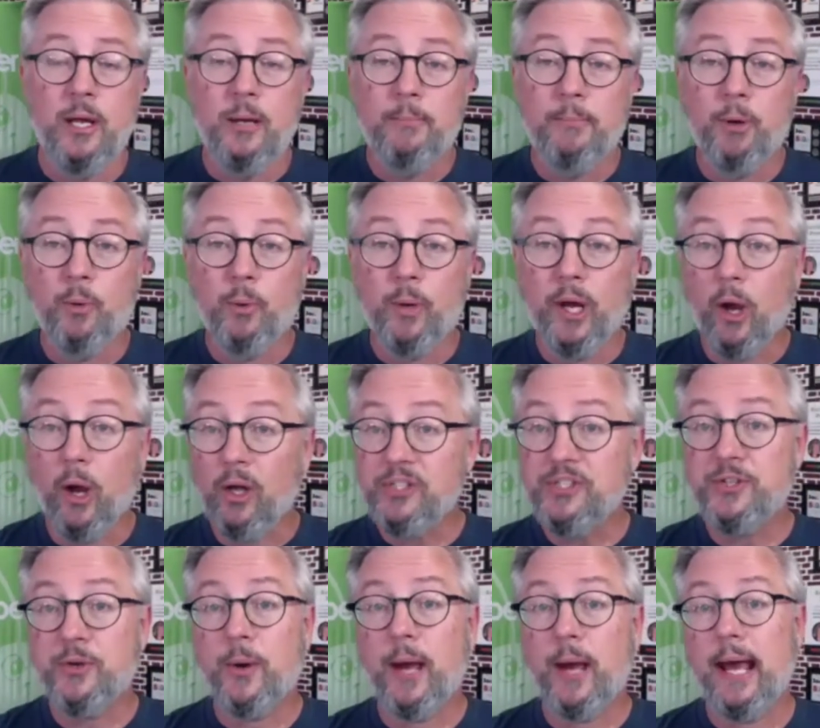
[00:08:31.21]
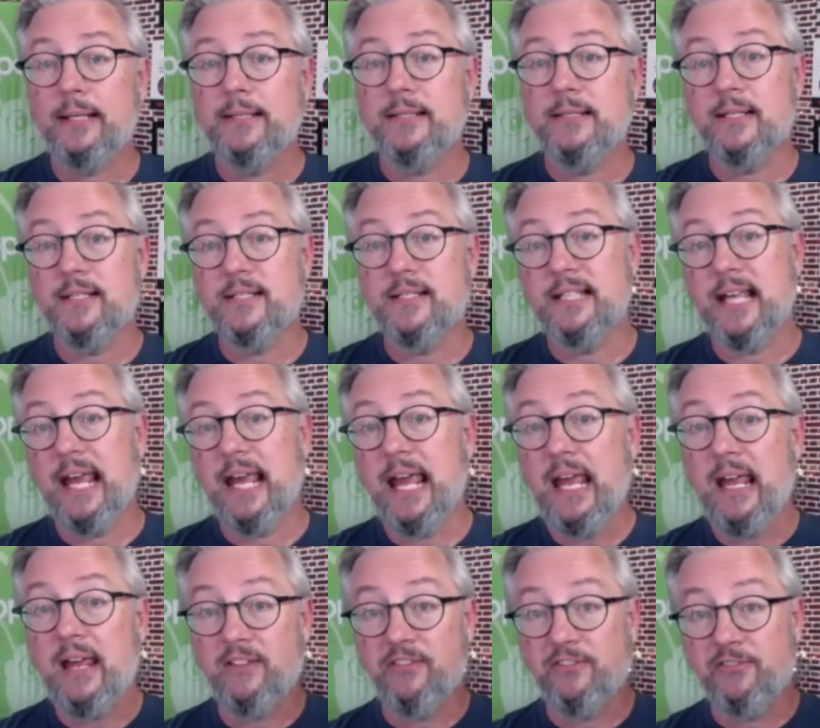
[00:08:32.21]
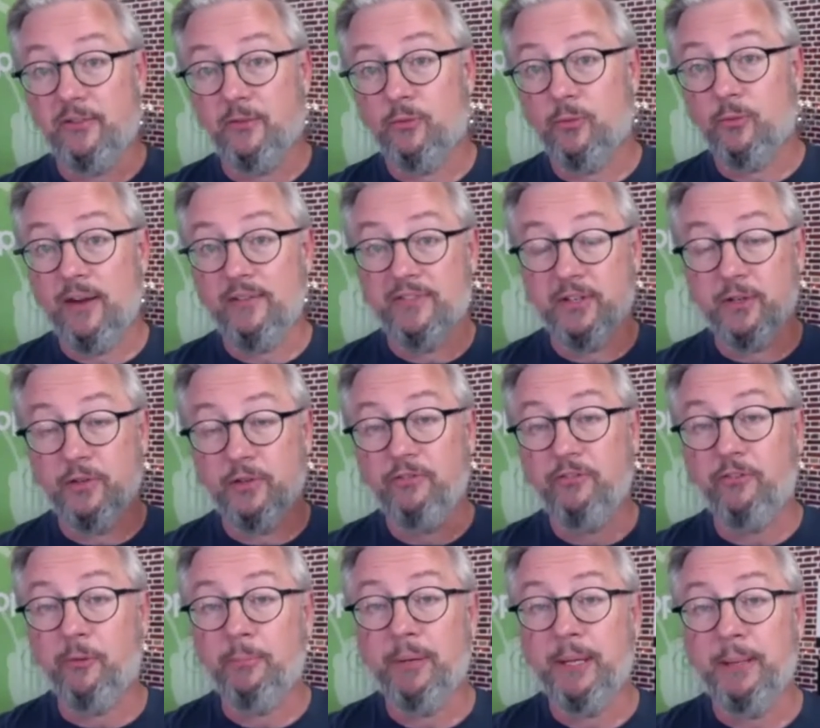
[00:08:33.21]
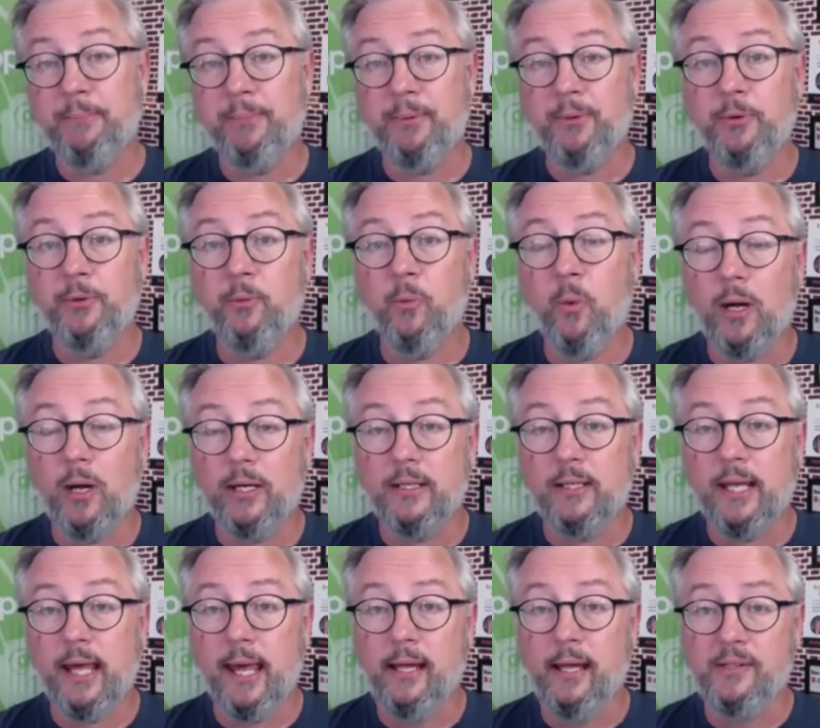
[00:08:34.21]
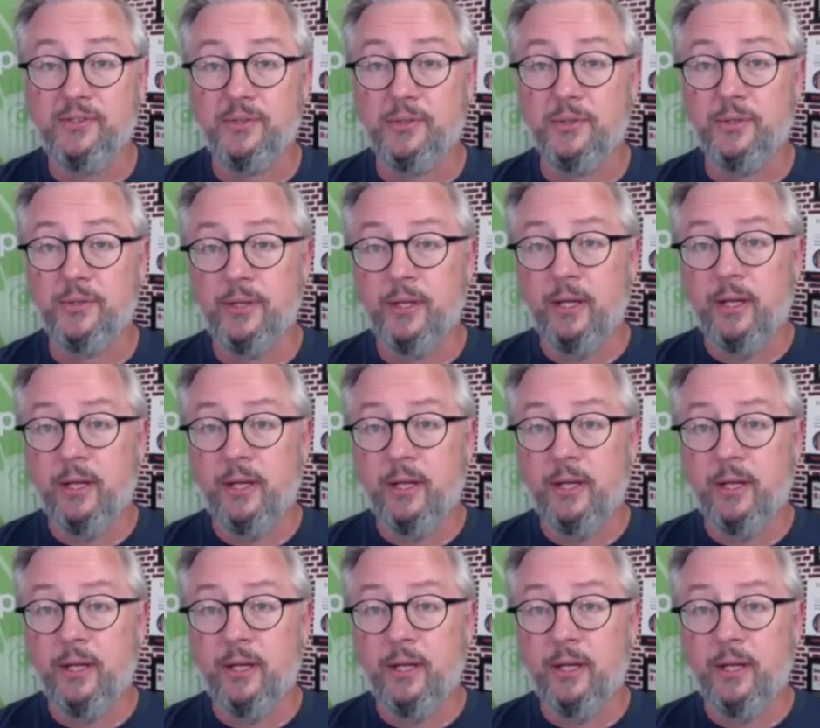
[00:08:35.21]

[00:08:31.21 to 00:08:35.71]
but we also had to save revenue from people who wanted to cancel.